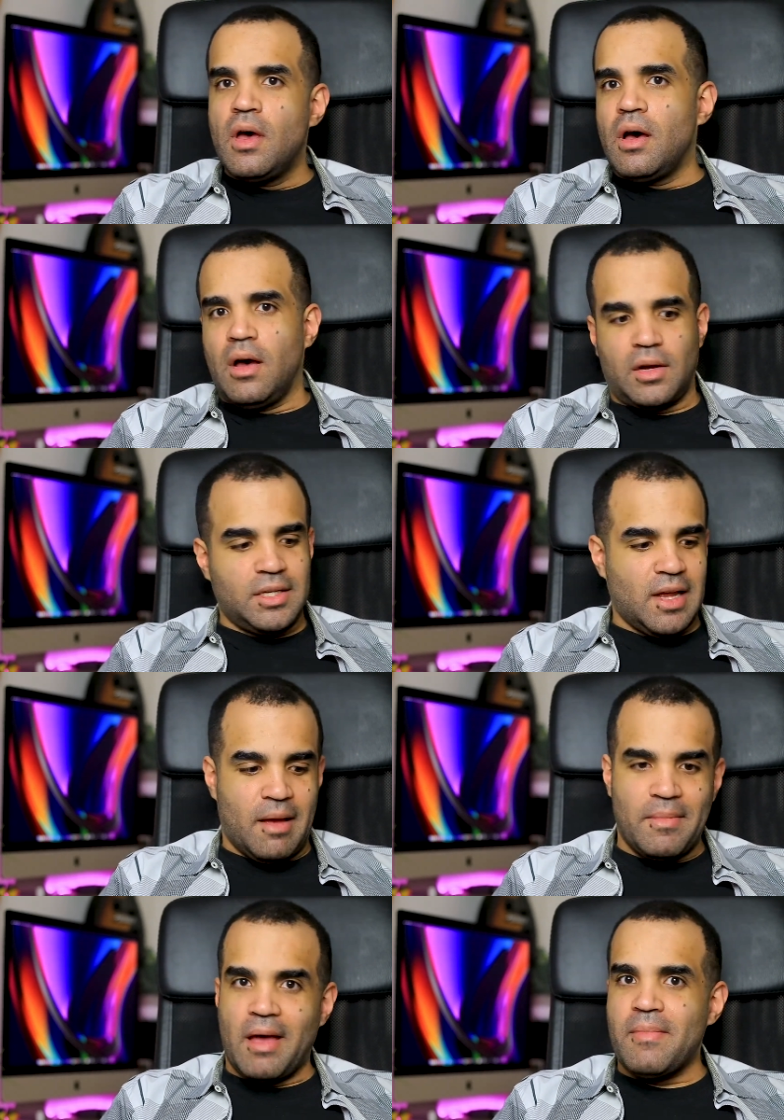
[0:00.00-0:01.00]
Because
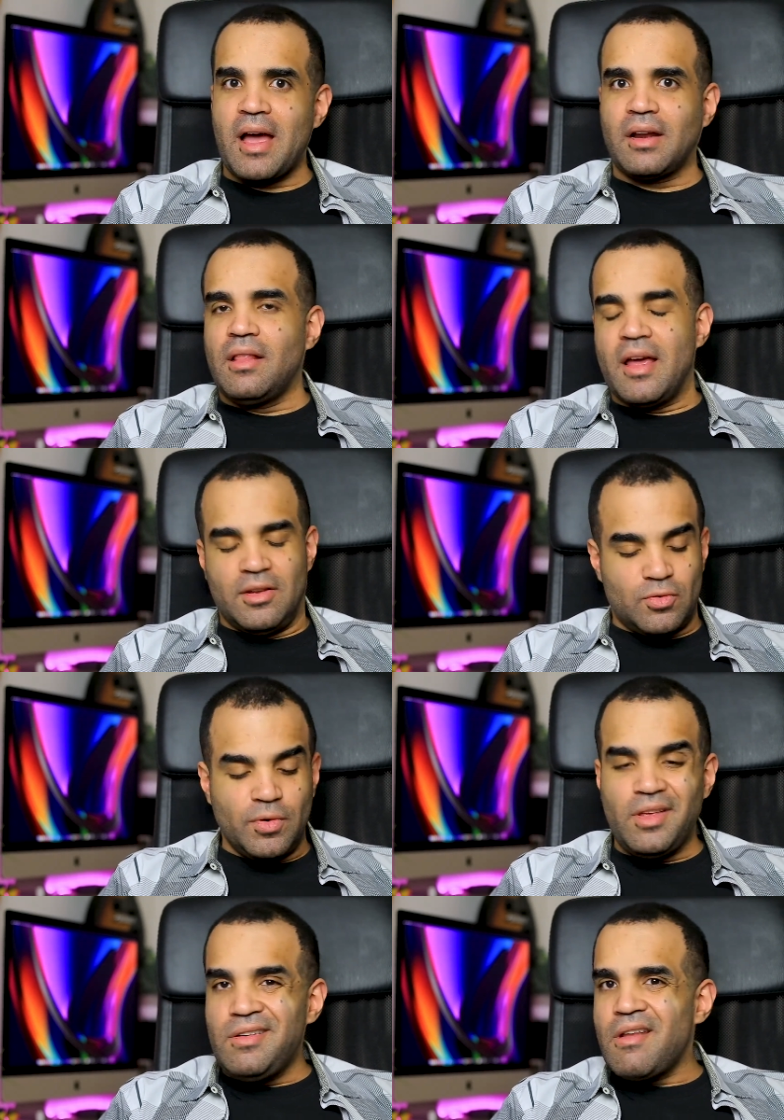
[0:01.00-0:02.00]
I'm not gonna lie, there's
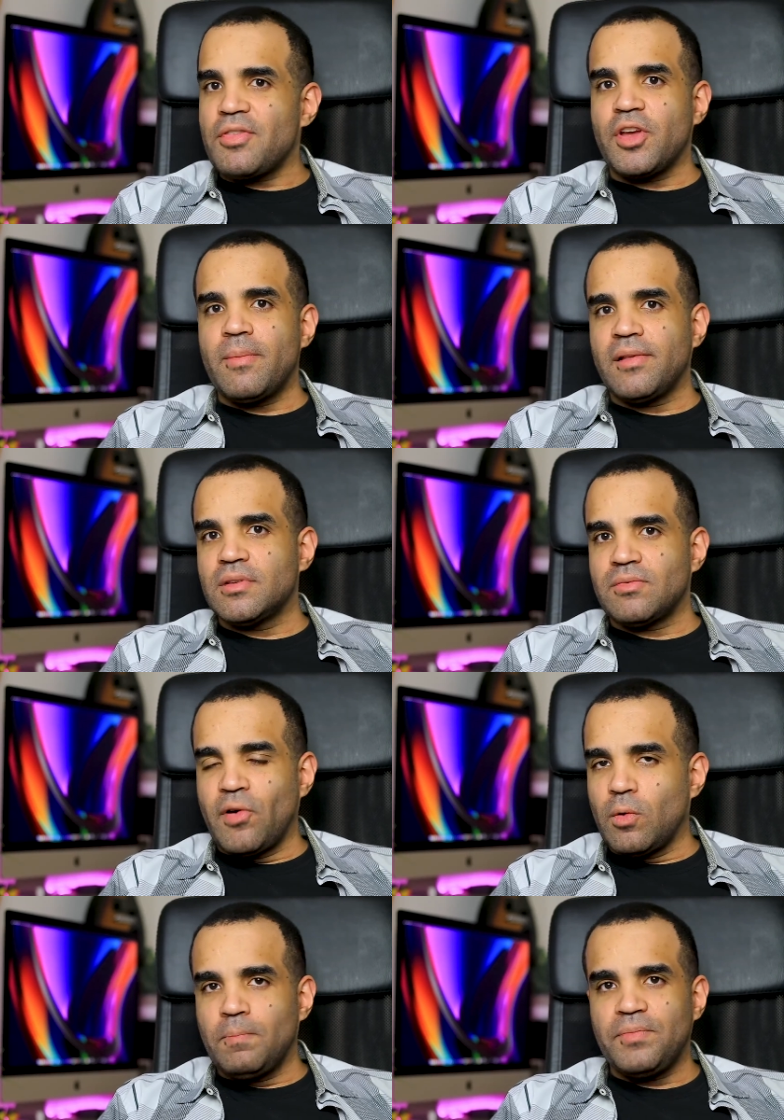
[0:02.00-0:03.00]
really nothing about this
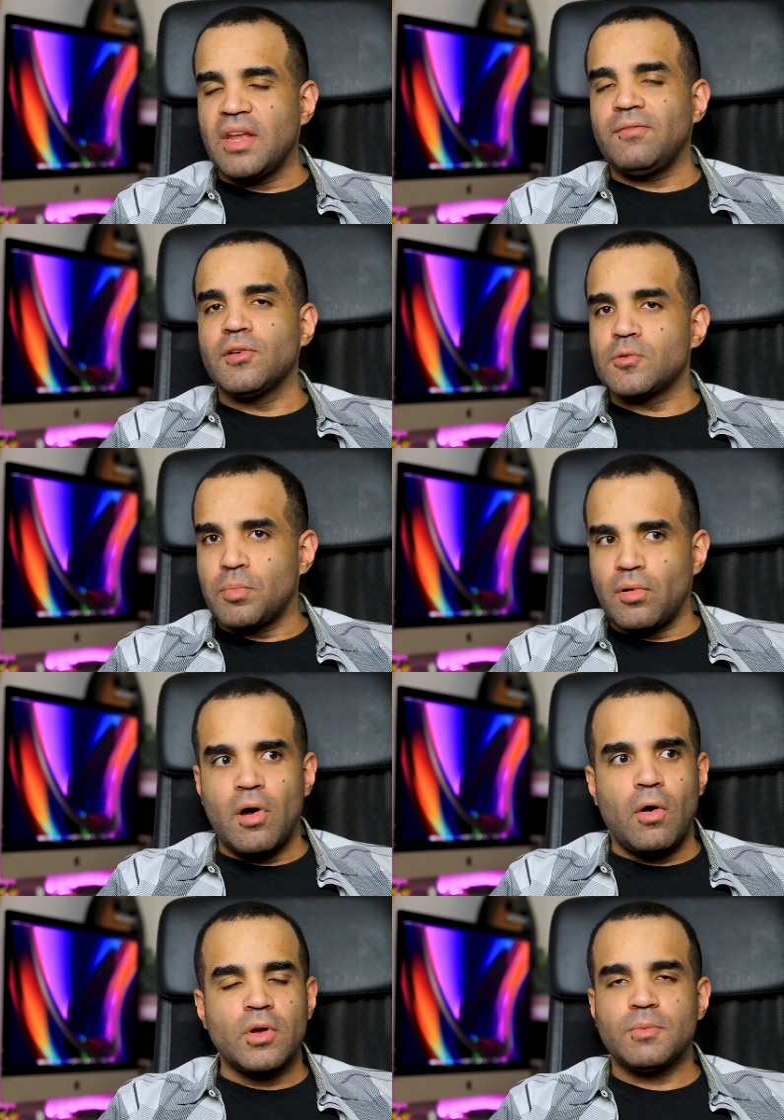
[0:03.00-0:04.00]
phone that feels
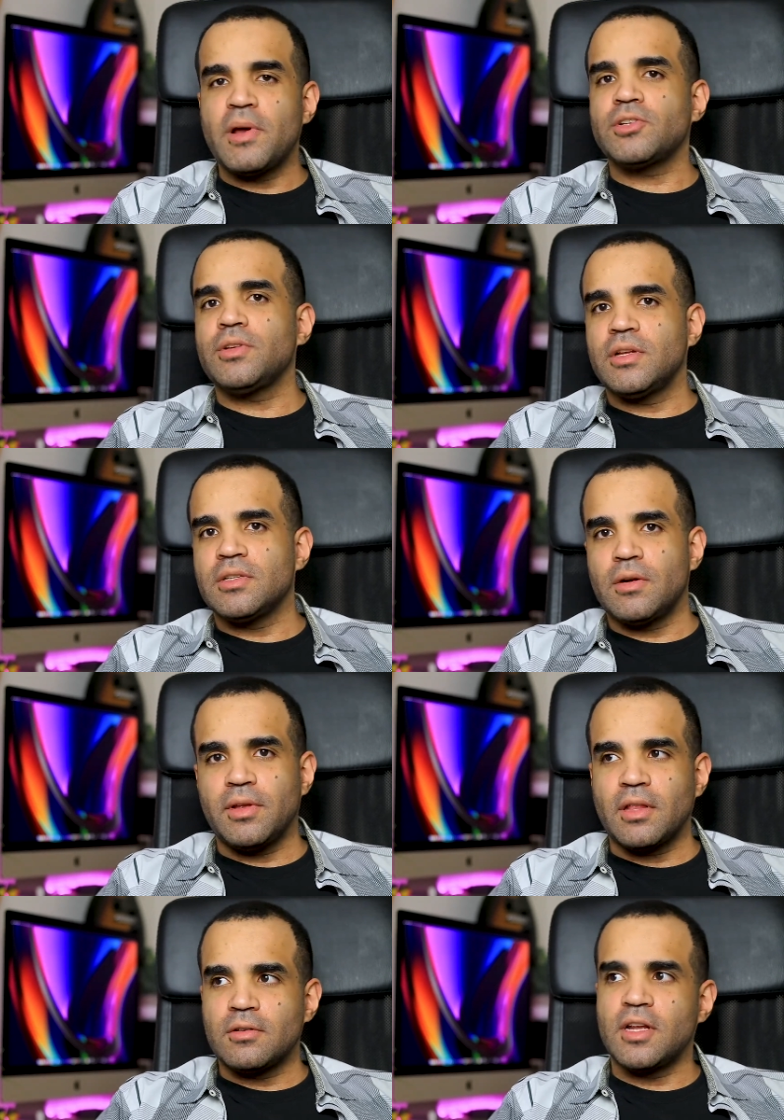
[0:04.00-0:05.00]
Pro, especially
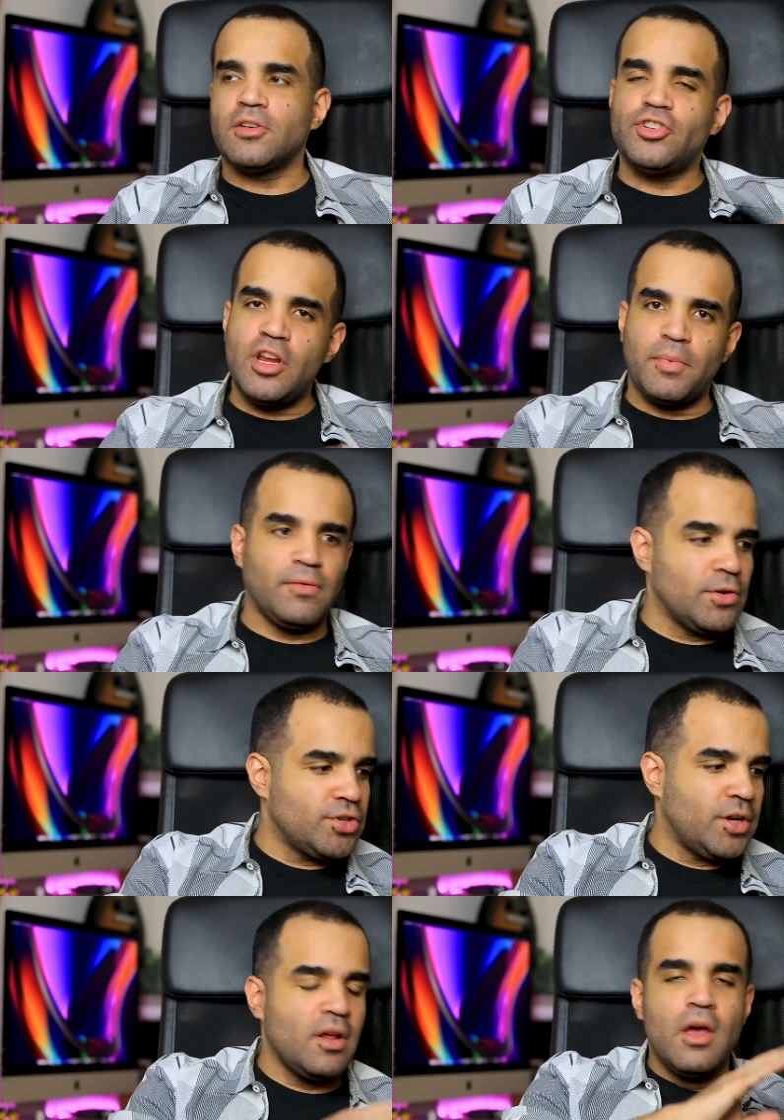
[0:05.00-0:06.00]
considering that there's not a cheaper
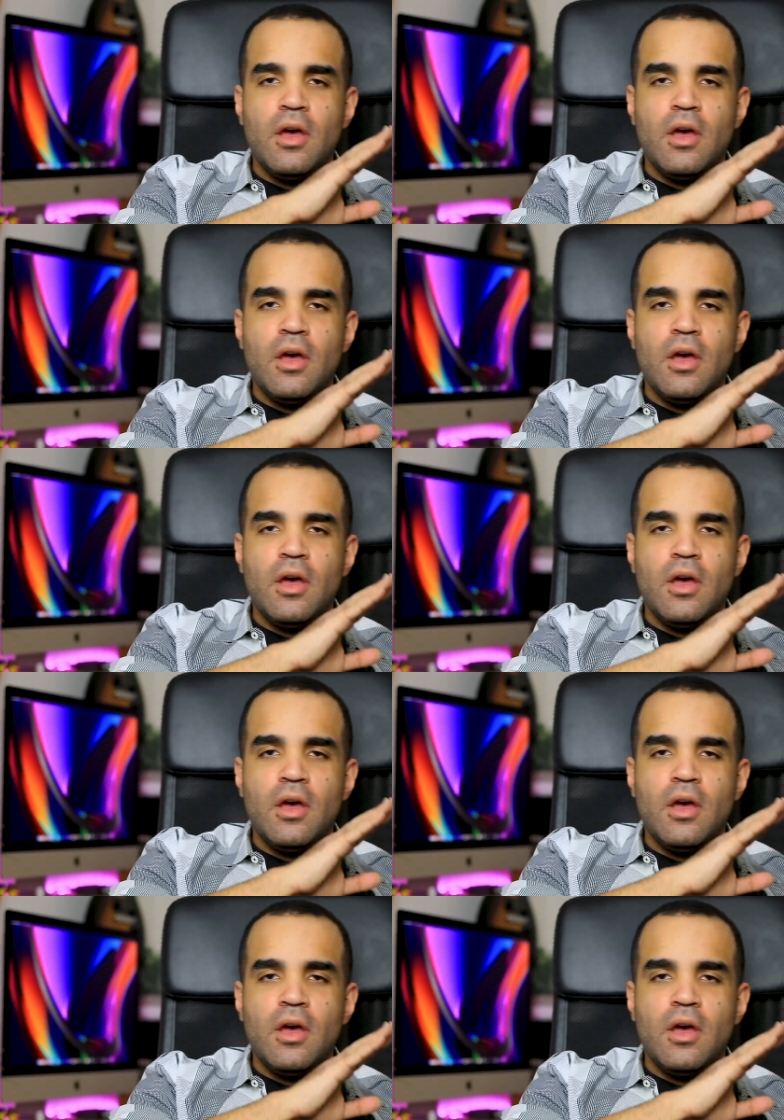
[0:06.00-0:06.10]
version